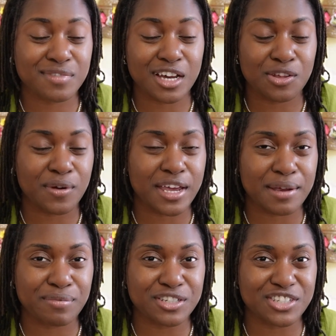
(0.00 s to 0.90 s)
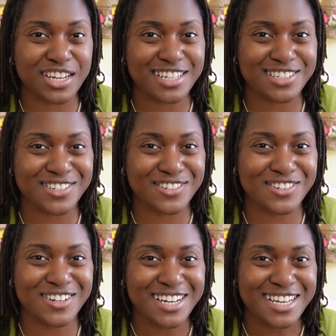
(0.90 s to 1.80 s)
Either way, I appreciate
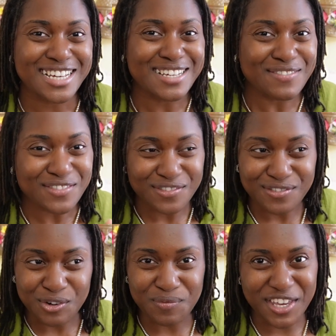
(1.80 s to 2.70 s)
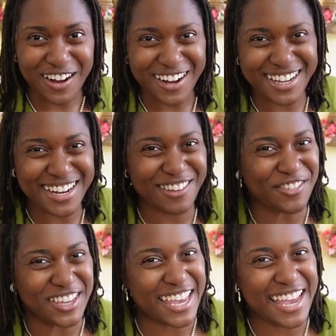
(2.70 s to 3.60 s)
you. root me on if
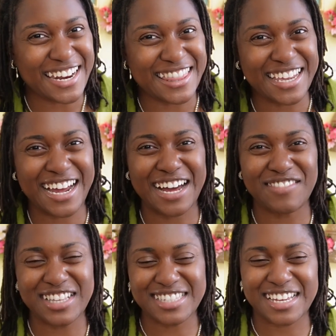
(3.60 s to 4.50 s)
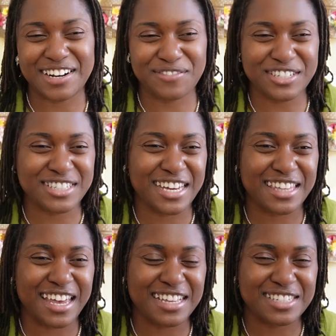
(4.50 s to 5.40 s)
you can in the comments. I'd appreciate
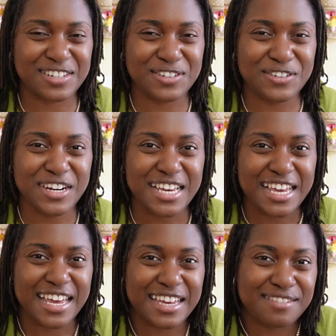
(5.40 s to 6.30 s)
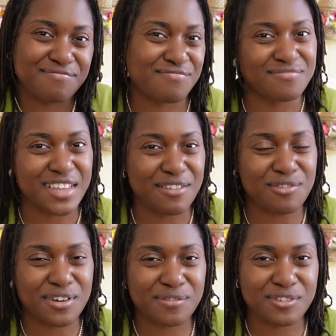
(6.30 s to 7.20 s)
that too. And have a
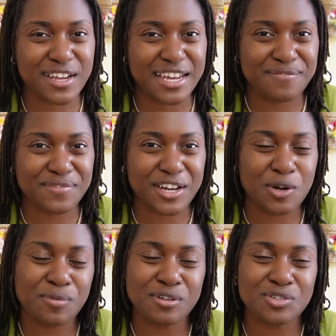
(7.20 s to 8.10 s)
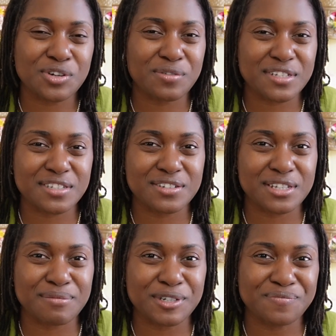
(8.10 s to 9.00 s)
wonderful day. I hope you enjoy the rest of your
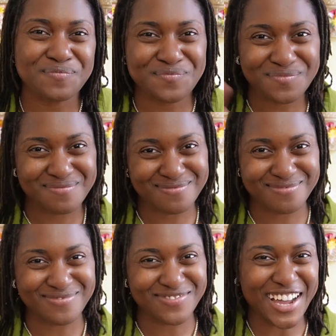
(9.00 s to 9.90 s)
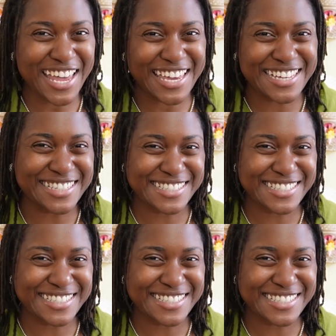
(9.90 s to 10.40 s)
summer. Bye.